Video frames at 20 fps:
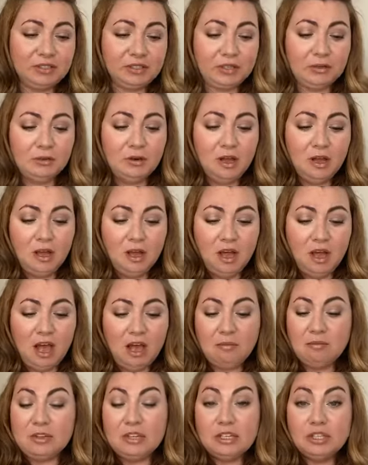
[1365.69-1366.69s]
So
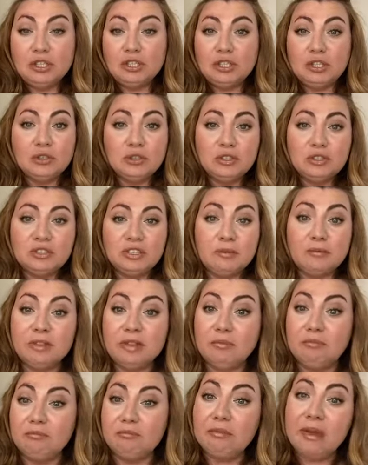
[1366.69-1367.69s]
I'm gonna show you
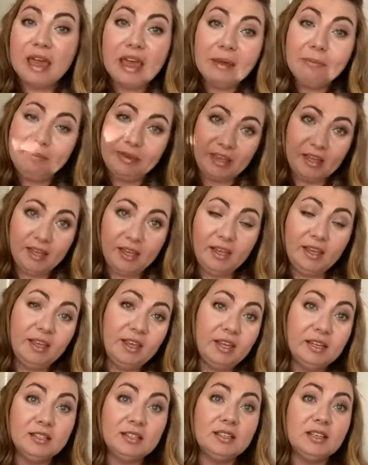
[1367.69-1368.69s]
something, maybe
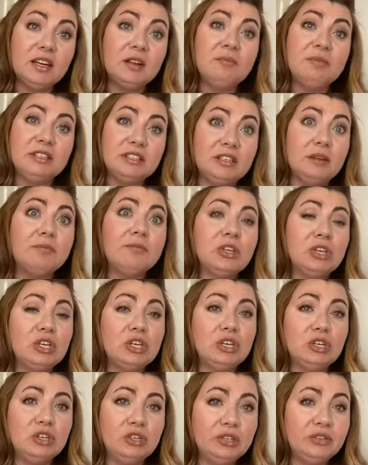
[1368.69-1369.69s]
it's gonna be
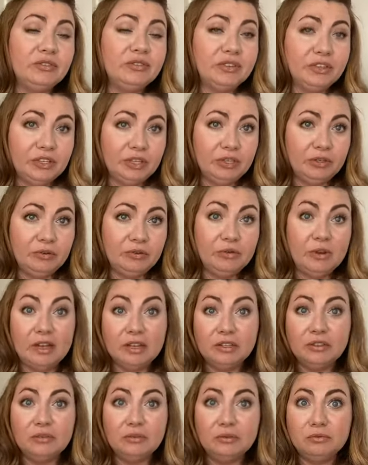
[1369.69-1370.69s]
something good for you
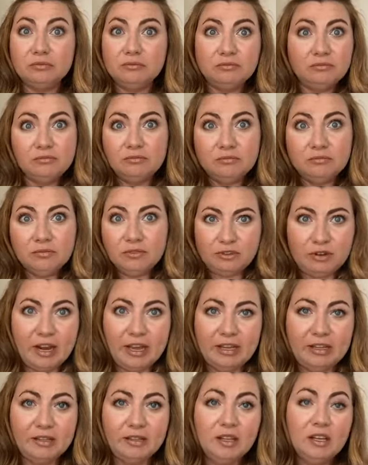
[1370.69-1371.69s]
and you
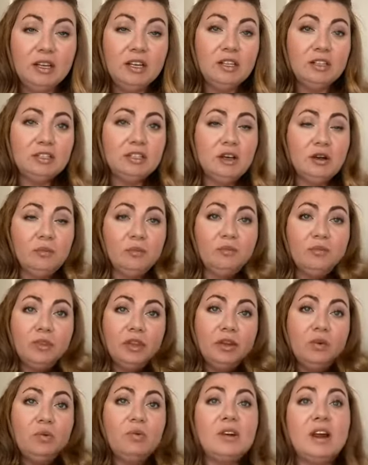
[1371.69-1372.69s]
try it. So
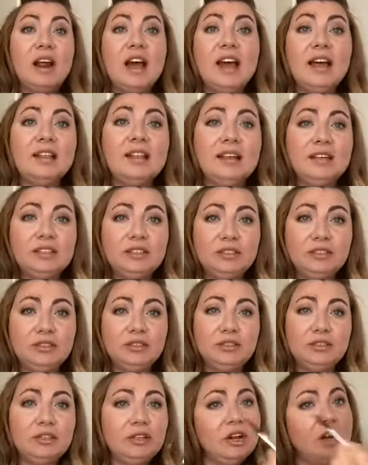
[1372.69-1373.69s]
what I like to do,
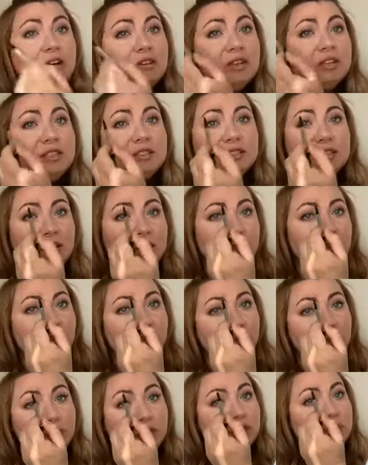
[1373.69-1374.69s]
you know how they say,
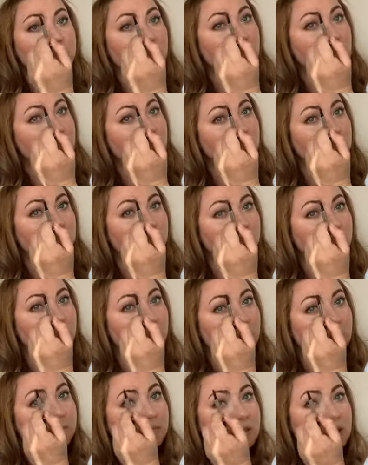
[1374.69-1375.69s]
oh, you need to
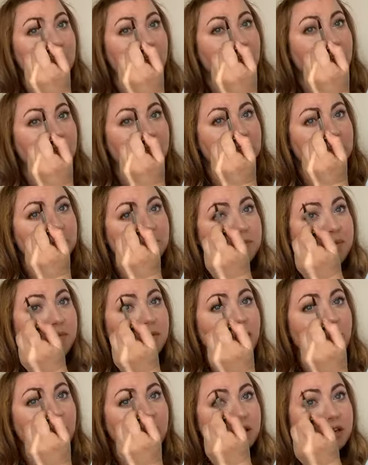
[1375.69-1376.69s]
apply the
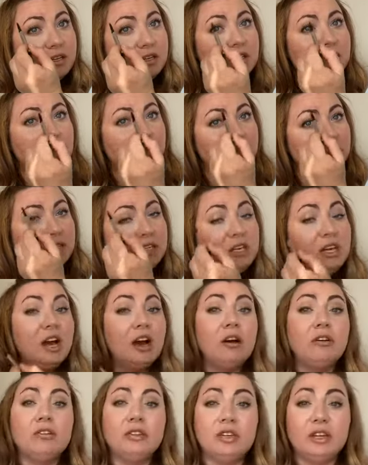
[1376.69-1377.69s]
product only
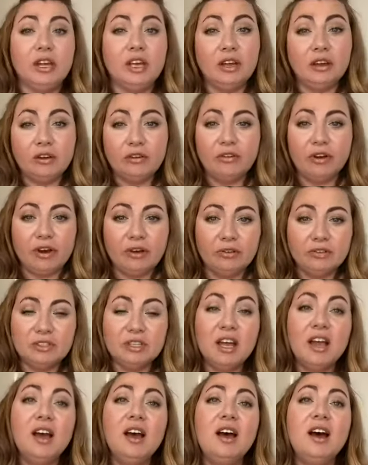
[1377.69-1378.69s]
how the hair
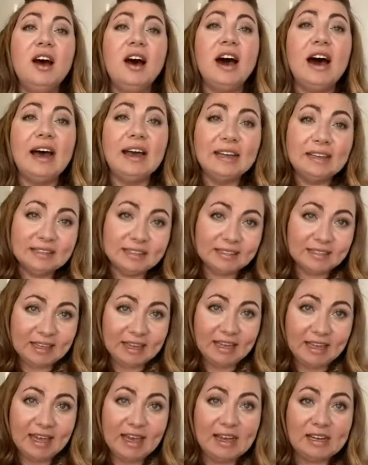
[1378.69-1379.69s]
grows. I
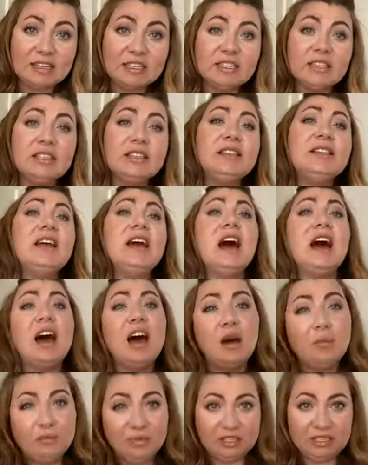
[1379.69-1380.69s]
say actually the
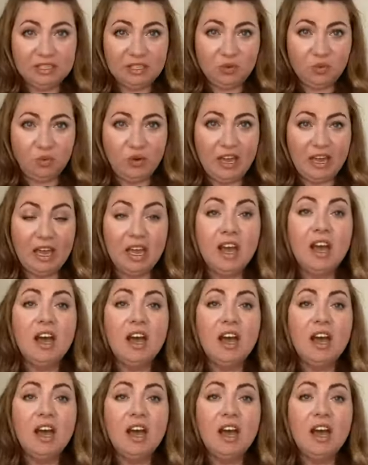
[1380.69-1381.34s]
opposite way.